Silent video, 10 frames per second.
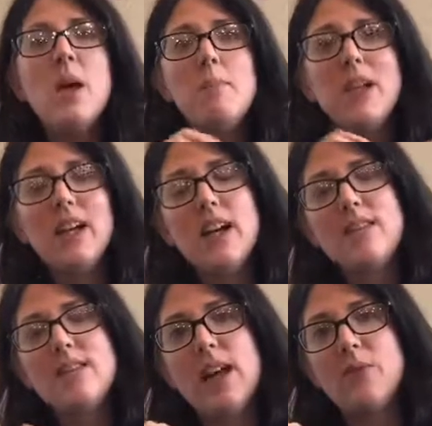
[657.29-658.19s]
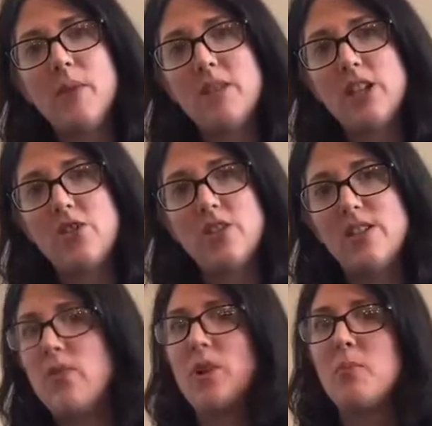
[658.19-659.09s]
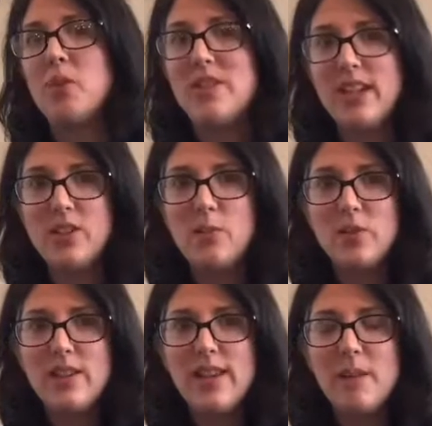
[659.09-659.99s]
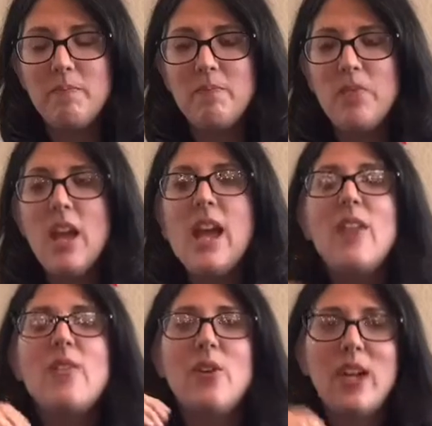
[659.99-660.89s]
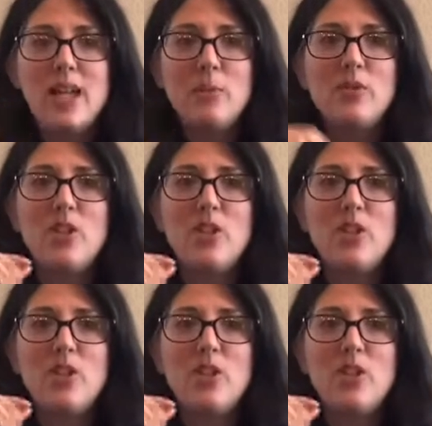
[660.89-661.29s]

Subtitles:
because that repetition is very predictable to them, they're able to